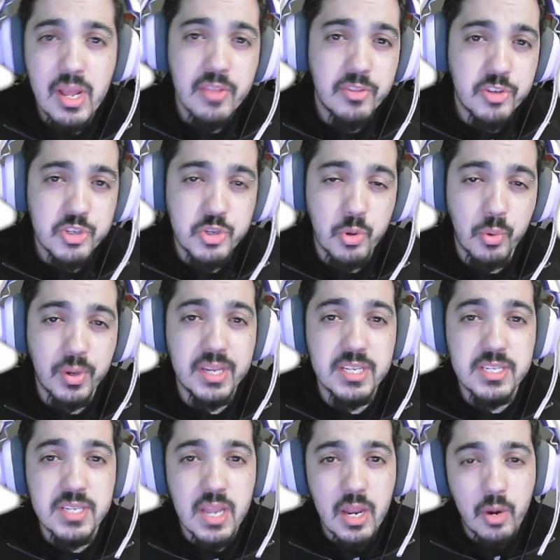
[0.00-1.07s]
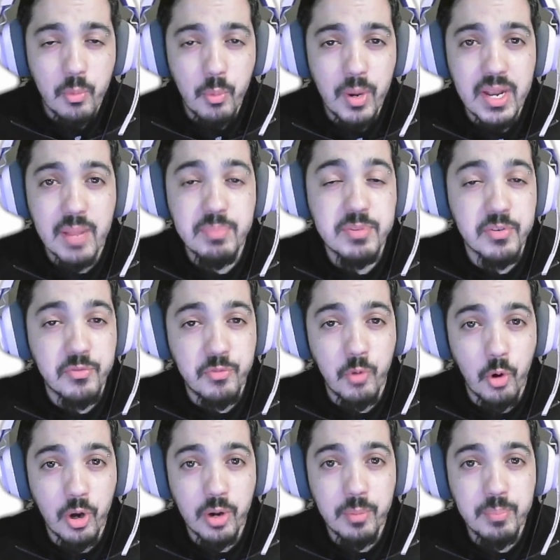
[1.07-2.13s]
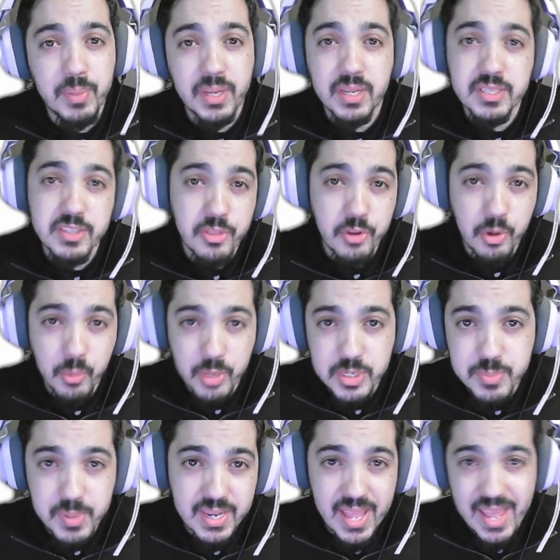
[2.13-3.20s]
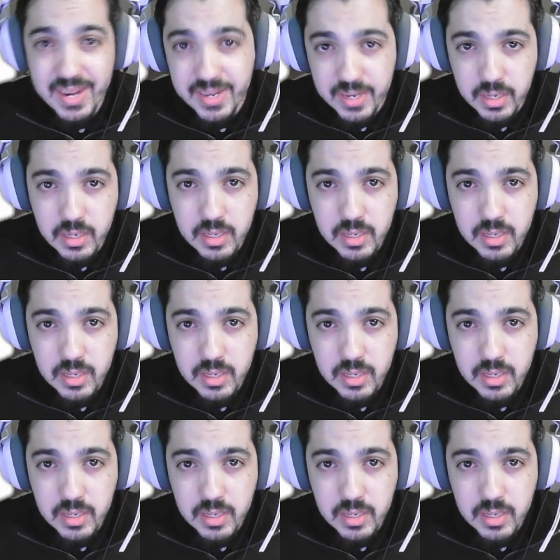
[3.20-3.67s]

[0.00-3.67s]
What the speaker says: the story is written up to 4 because the third one's being edited.